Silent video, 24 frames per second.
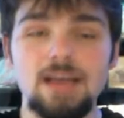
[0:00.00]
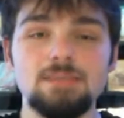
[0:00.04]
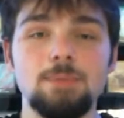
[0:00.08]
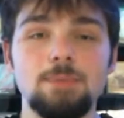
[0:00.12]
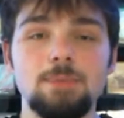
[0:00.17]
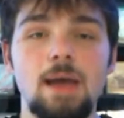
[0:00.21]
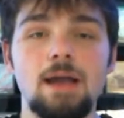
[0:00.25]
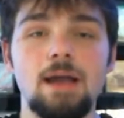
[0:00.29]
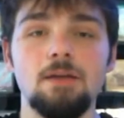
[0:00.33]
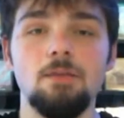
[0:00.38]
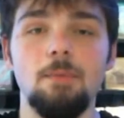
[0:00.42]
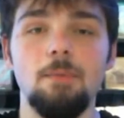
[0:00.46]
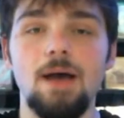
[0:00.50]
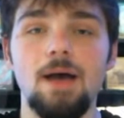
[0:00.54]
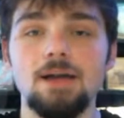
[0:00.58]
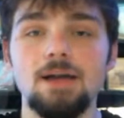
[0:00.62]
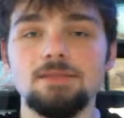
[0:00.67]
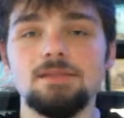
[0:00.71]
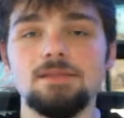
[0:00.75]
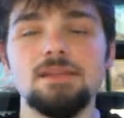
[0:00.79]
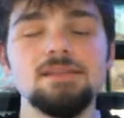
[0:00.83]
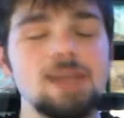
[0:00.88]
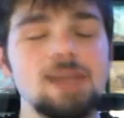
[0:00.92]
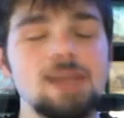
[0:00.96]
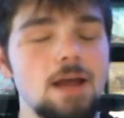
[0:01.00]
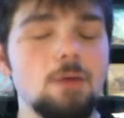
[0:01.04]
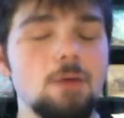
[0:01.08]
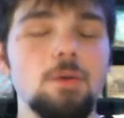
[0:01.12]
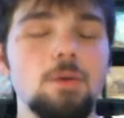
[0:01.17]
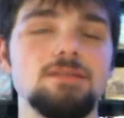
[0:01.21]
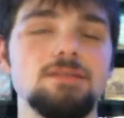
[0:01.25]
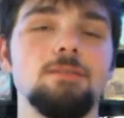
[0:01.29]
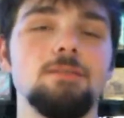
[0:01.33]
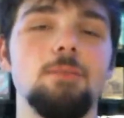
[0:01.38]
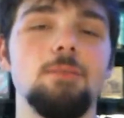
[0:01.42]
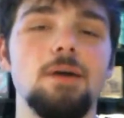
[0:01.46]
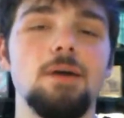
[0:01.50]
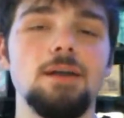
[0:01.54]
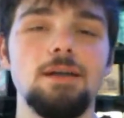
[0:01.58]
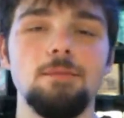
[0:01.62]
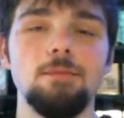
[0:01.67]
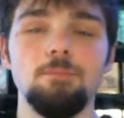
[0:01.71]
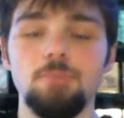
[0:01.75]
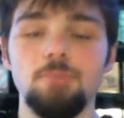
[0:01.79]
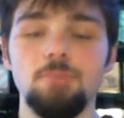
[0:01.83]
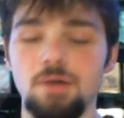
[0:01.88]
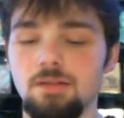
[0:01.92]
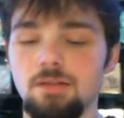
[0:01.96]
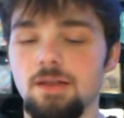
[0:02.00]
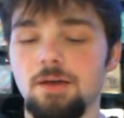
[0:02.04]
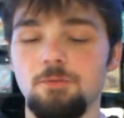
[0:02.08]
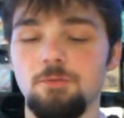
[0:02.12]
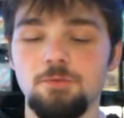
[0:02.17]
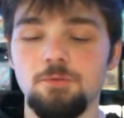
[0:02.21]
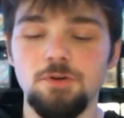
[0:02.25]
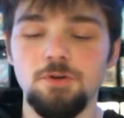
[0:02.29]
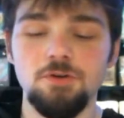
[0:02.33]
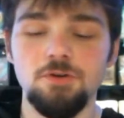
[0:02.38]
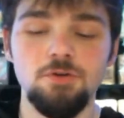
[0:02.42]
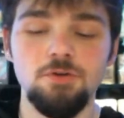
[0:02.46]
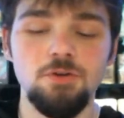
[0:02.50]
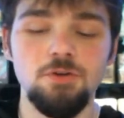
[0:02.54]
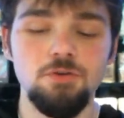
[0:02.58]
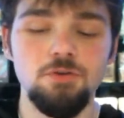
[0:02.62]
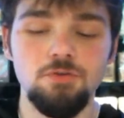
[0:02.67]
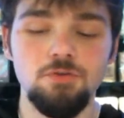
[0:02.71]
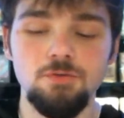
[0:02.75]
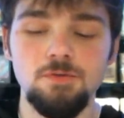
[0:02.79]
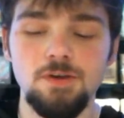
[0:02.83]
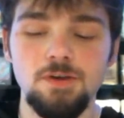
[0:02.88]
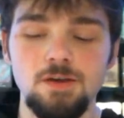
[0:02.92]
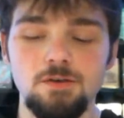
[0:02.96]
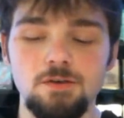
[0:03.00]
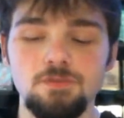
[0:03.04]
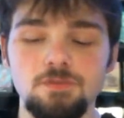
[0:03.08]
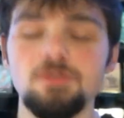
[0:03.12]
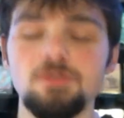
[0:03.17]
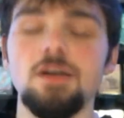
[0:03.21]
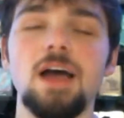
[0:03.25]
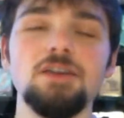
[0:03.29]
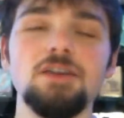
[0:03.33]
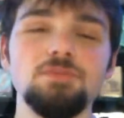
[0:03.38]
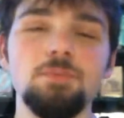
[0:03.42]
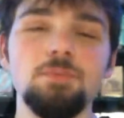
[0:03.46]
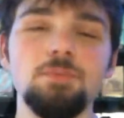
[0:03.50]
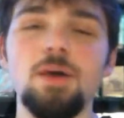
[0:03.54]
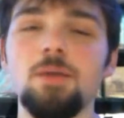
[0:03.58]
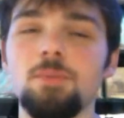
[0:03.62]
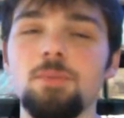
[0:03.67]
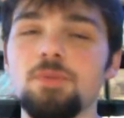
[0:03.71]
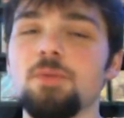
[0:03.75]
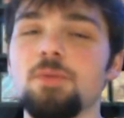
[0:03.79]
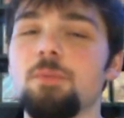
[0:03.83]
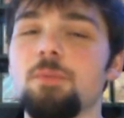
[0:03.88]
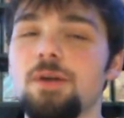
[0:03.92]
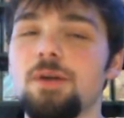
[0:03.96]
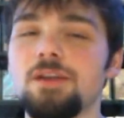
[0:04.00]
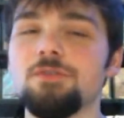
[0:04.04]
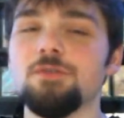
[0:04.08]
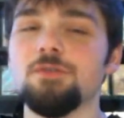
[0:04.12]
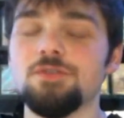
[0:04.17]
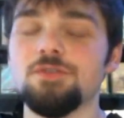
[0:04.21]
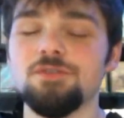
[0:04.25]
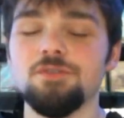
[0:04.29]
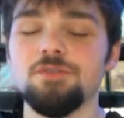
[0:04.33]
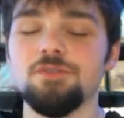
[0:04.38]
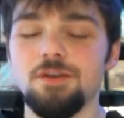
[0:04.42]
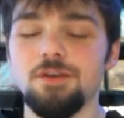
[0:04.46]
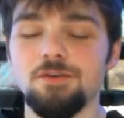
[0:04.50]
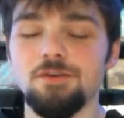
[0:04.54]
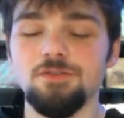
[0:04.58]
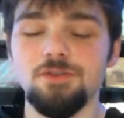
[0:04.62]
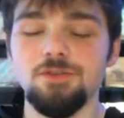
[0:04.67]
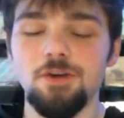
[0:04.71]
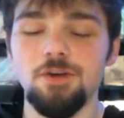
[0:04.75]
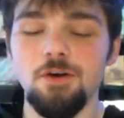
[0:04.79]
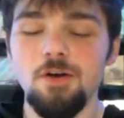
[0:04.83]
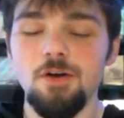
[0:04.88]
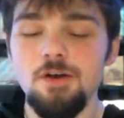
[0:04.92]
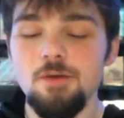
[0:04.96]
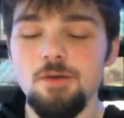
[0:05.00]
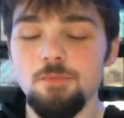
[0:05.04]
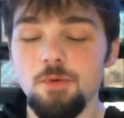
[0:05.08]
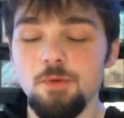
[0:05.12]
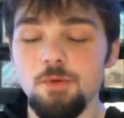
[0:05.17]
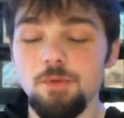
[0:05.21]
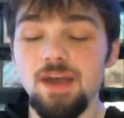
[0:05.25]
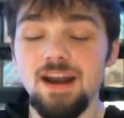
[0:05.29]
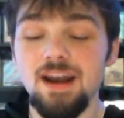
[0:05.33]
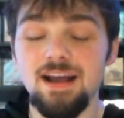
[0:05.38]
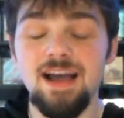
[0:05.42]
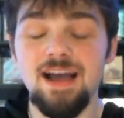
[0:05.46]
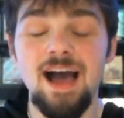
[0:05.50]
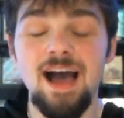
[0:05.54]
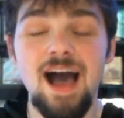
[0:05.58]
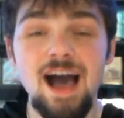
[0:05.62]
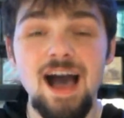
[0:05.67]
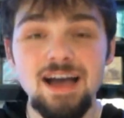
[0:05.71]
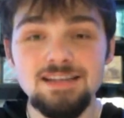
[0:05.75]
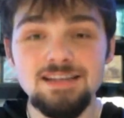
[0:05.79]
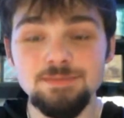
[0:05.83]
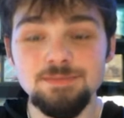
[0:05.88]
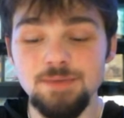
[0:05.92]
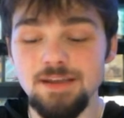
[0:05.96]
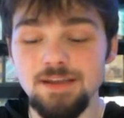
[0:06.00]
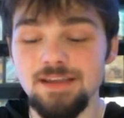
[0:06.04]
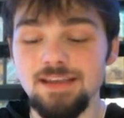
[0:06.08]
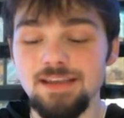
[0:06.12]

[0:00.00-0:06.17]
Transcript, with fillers: pack of the box. It's not a waste of money, but like when you're doing YouTube videos, I should probably put the money towards the videos, you know? But we got a cosmic